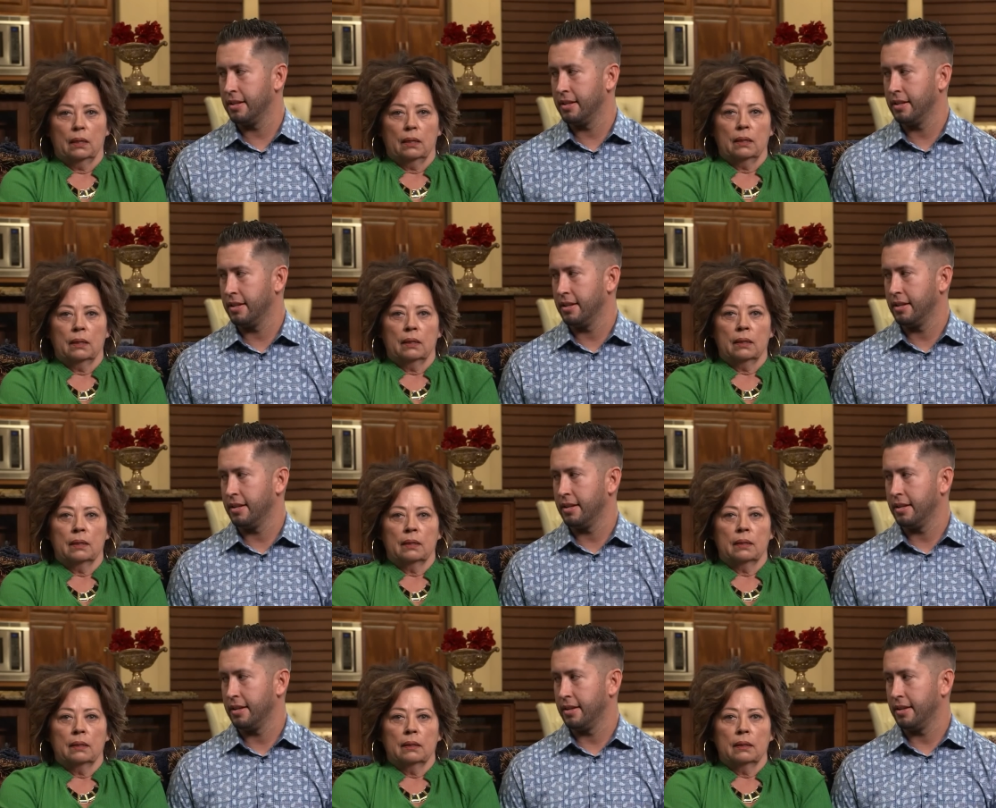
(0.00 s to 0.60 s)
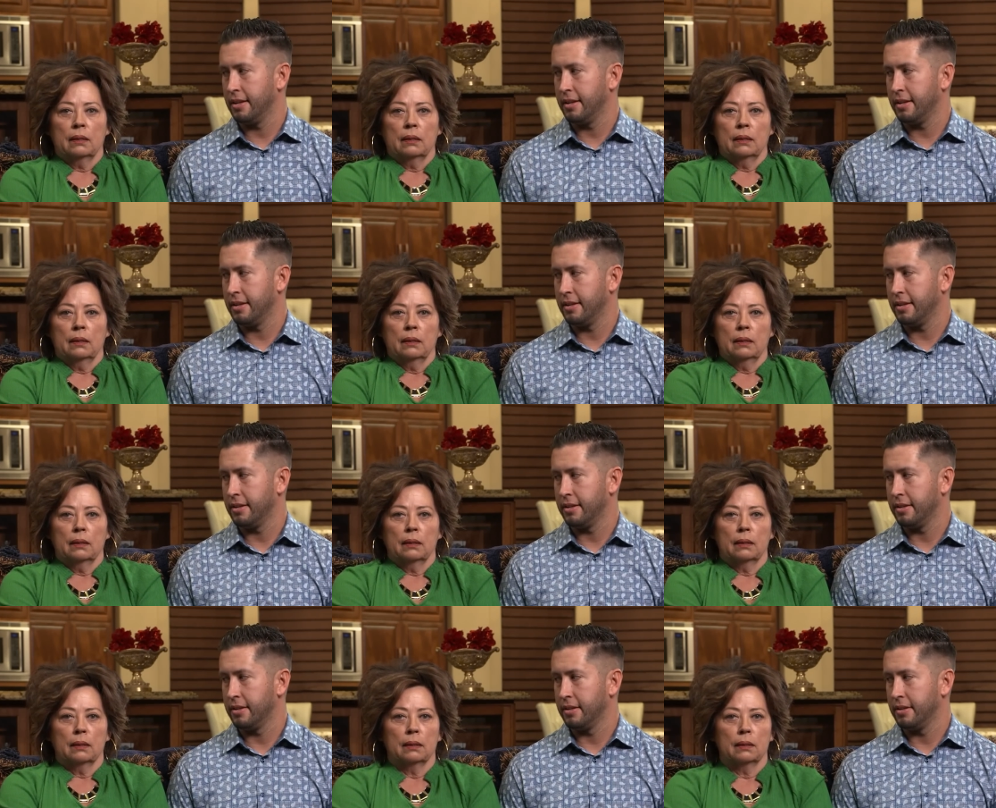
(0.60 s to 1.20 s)

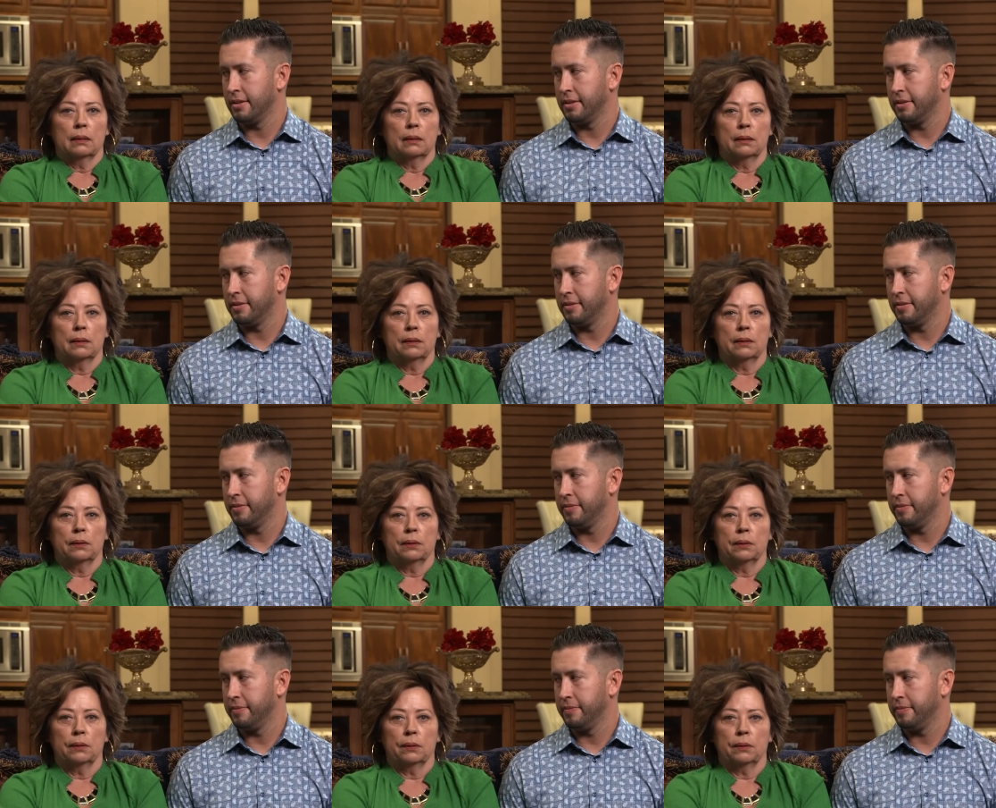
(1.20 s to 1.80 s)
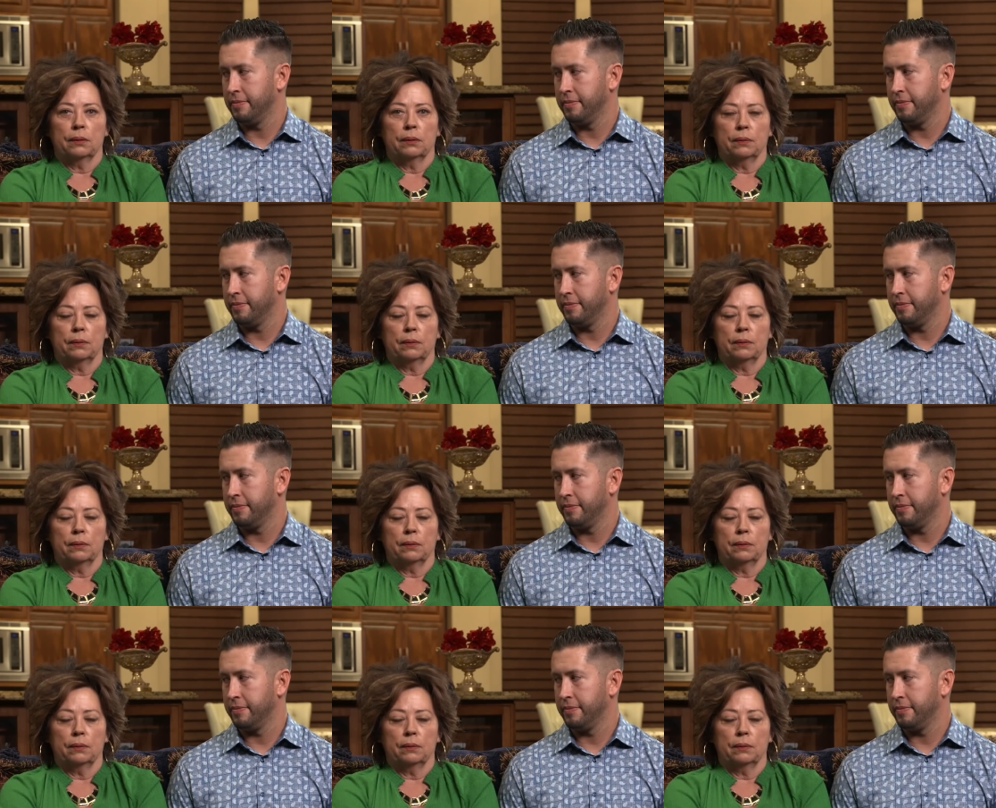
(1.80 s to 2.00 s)
Nothing is said.